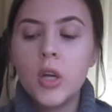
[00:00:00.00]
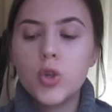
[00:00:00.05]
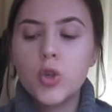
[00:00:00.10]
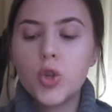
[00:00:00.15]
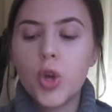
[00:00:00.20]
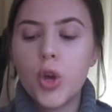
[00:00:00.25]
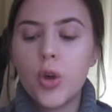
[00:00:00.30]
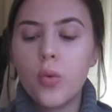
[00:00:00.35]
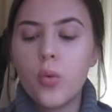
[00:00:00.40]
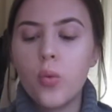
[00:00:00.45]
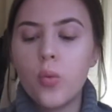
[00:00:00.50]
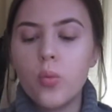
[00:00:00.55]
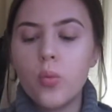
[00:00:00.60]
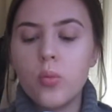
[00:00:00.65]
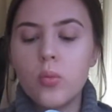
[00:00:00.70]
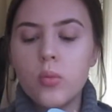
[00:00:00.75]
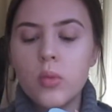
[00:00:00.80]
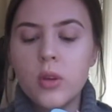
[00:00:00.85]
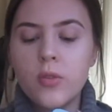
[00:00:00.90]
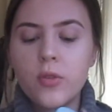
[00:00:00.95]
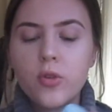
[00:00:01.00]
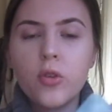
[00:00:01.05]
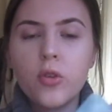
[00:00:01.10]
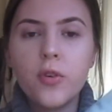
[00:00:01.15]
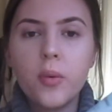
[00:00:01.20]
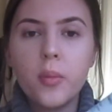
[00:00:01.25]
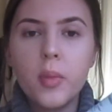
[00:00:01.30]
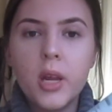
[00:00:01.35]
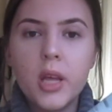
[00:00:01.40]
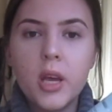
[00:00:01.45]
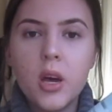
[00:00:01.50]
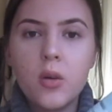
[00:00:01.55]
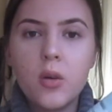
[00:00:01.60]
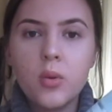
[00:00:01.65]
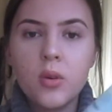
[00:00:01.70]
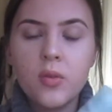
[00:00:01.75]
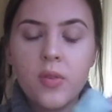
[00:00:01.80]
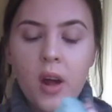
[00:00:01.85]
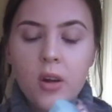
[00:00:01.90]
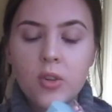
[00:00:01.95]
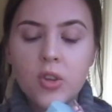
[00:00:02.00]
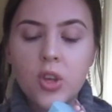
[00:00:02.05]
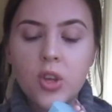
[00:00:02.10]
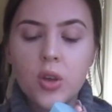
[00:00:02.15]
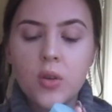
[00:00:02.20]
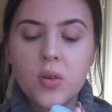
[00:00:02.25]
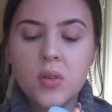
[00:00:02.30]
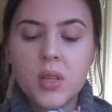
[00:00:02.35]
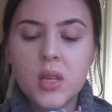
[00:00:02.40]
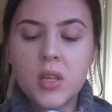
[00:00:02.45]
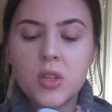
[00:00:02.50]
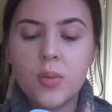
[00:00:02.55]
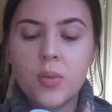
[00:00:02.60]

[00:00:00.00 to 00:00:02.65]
so if you're not familiar with how to use this,